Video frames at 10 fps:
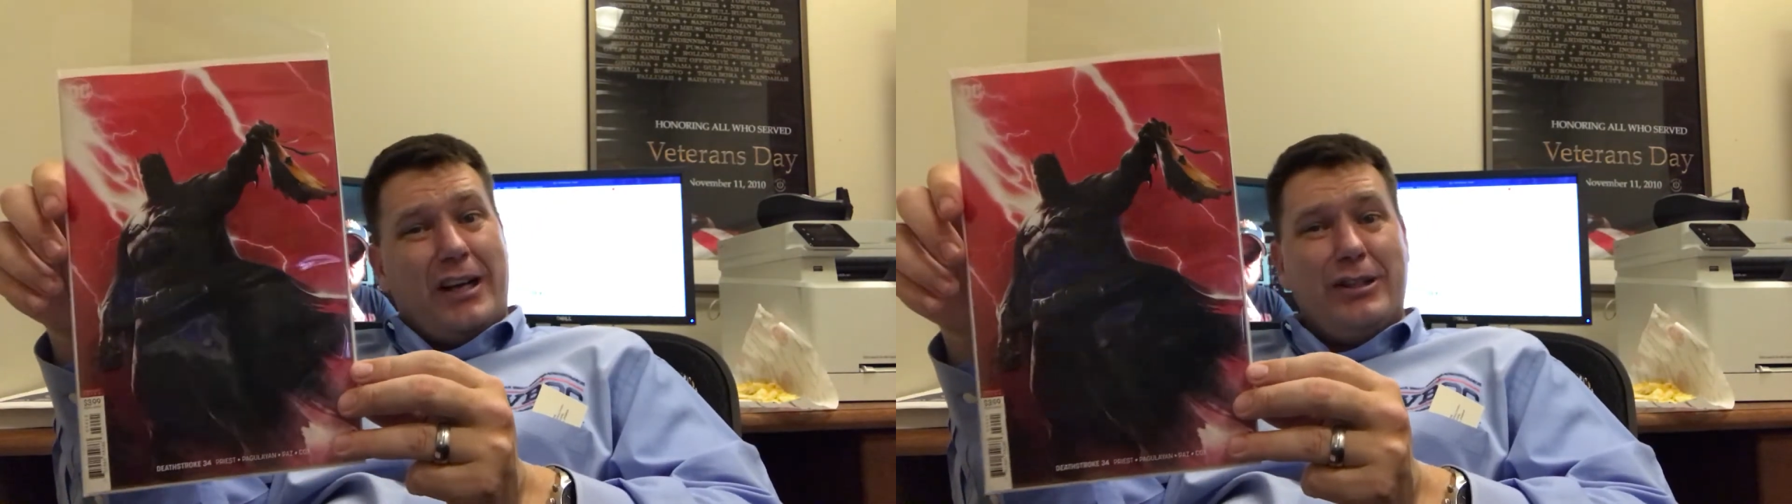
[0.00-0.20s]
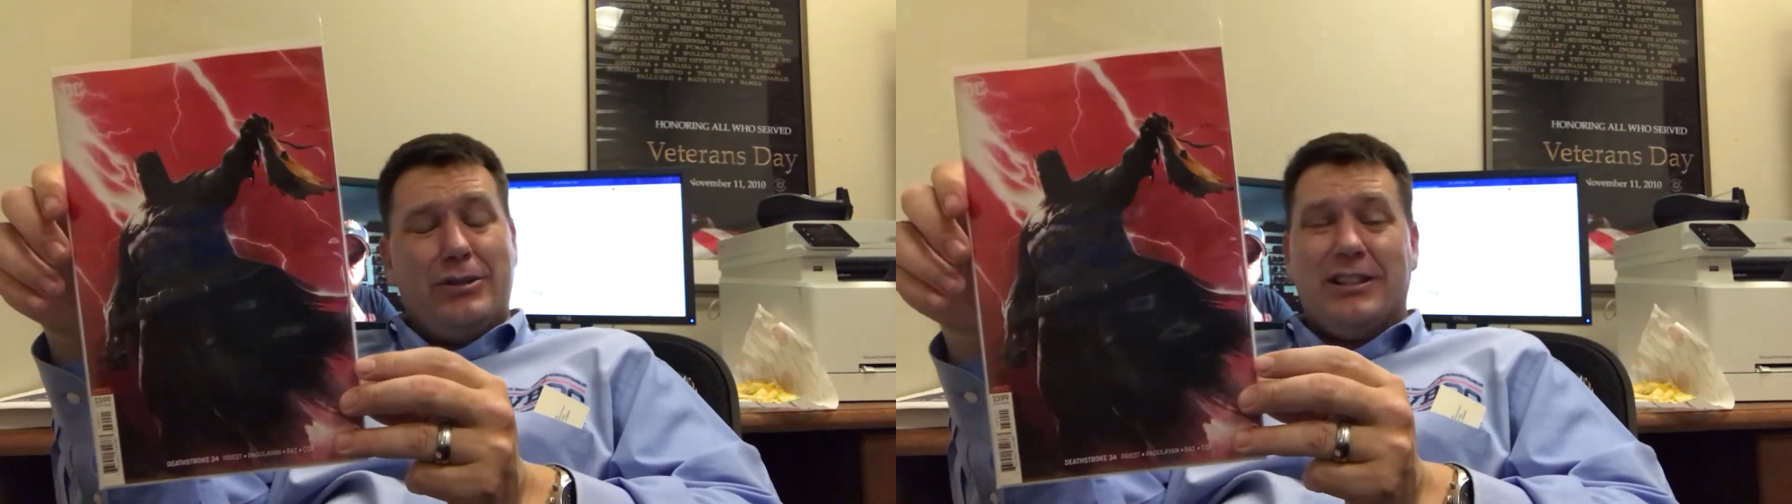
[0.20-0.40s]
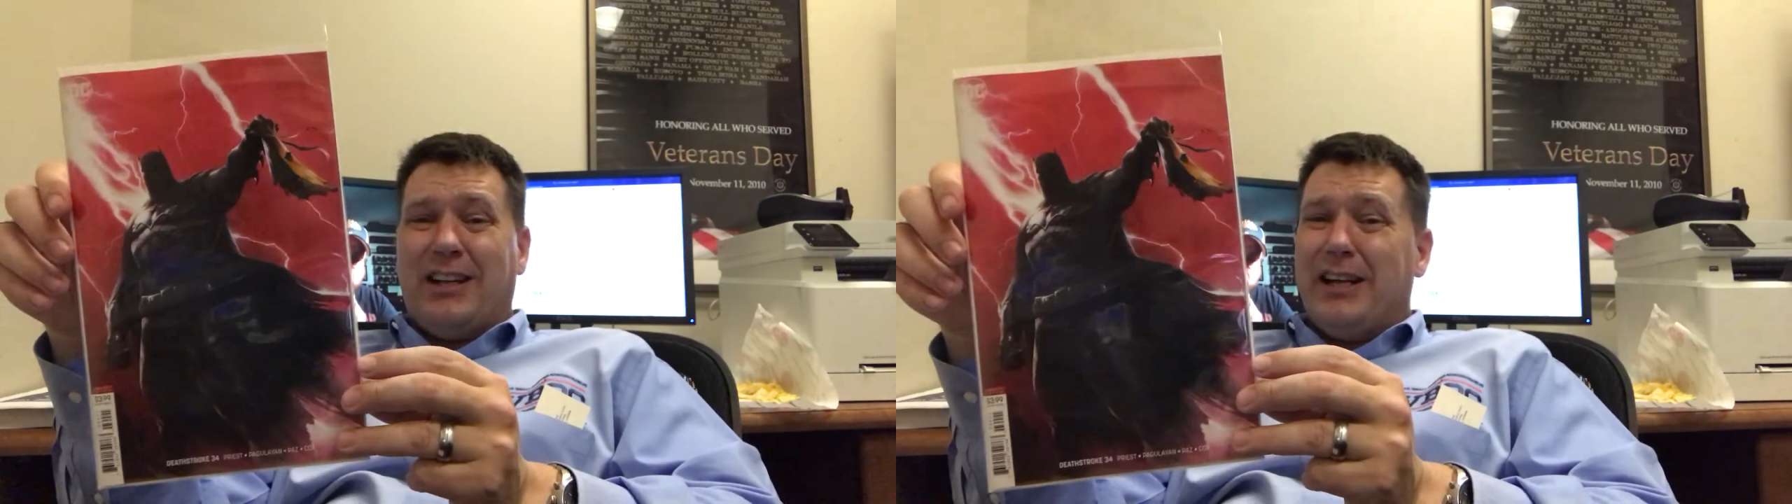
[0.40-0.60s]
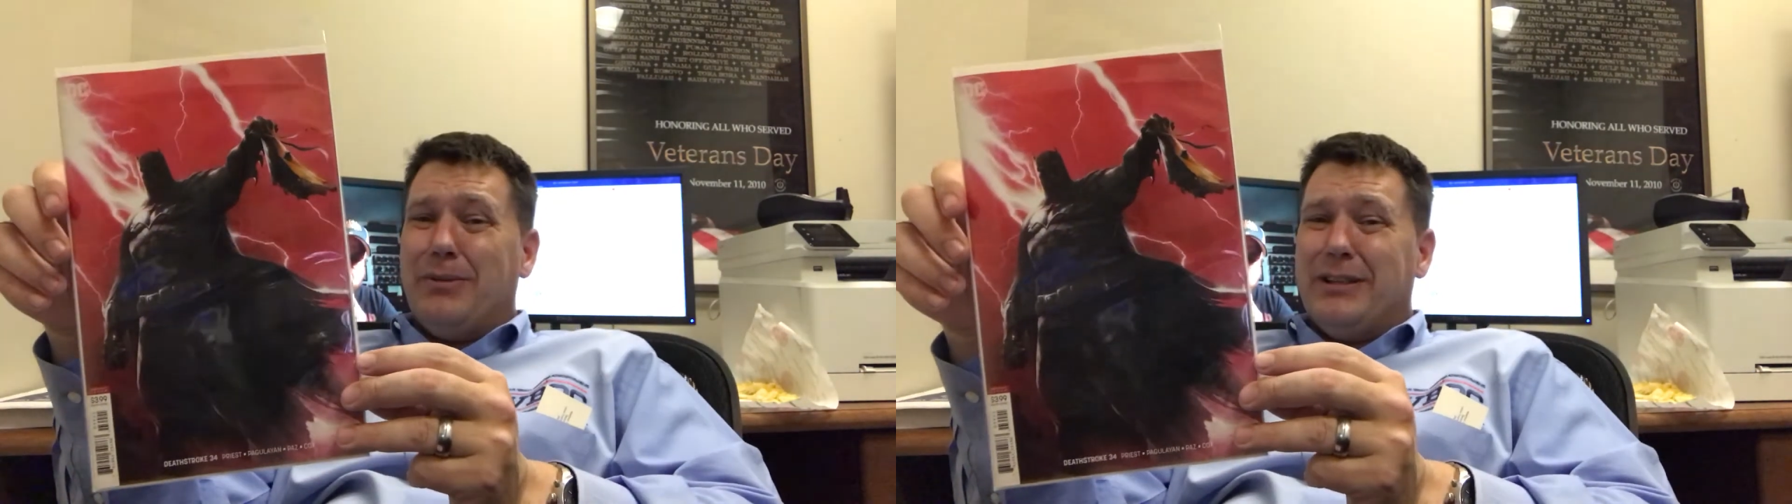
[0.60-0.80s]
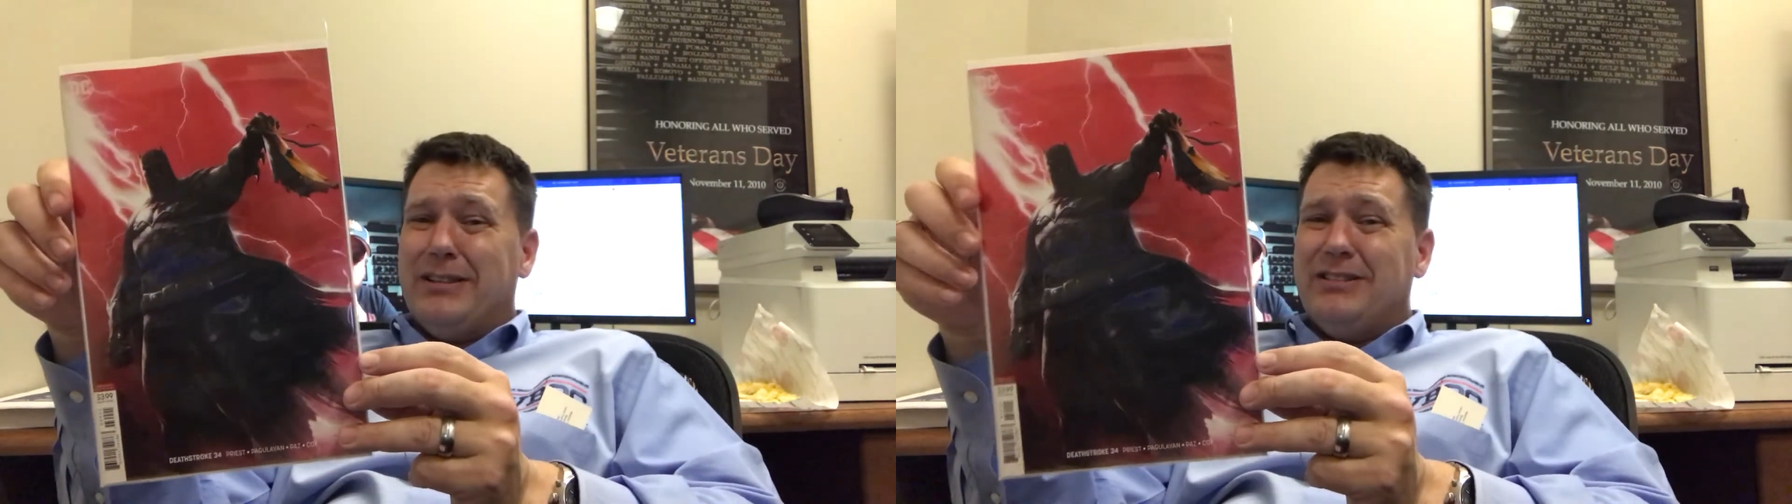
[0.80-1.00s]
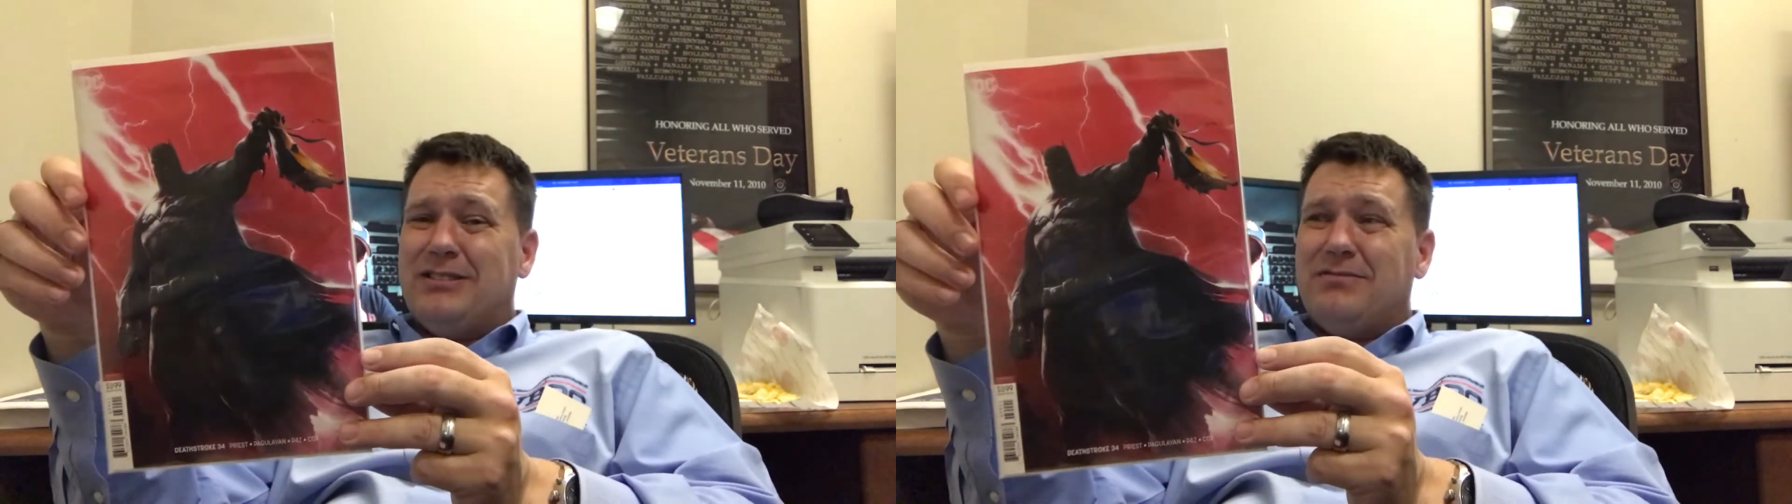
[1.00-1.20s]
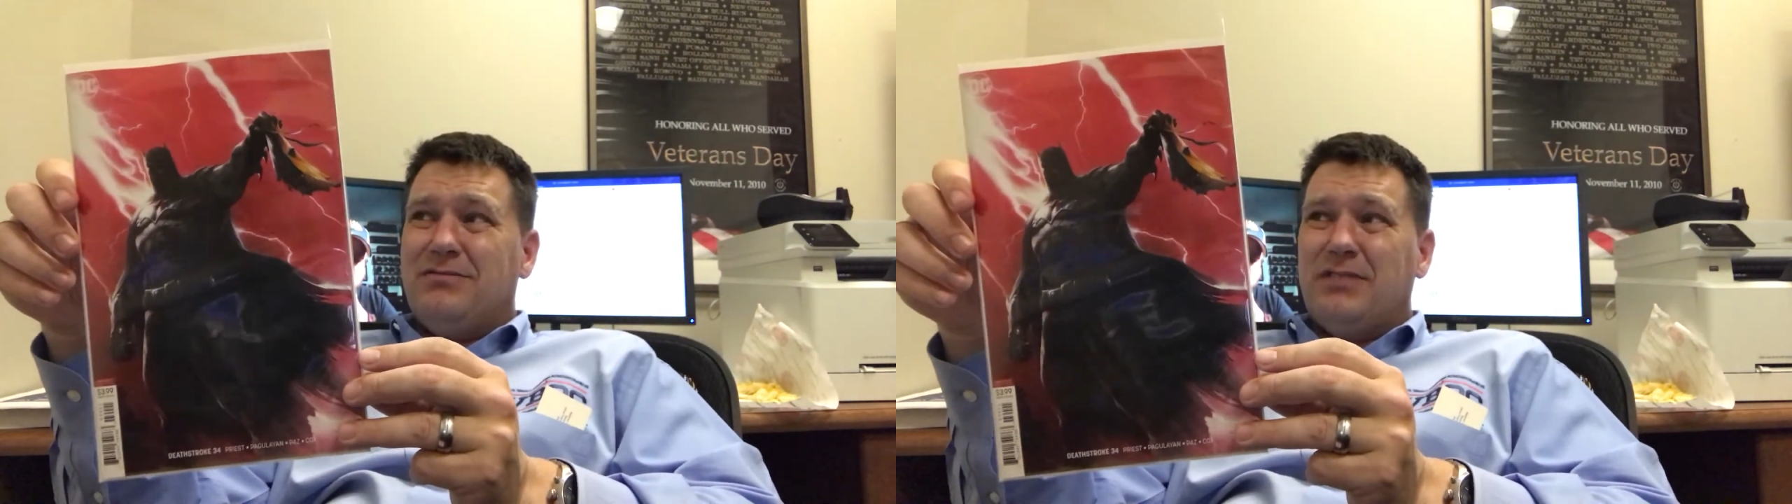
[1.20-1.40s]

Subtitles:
I usually like it when he's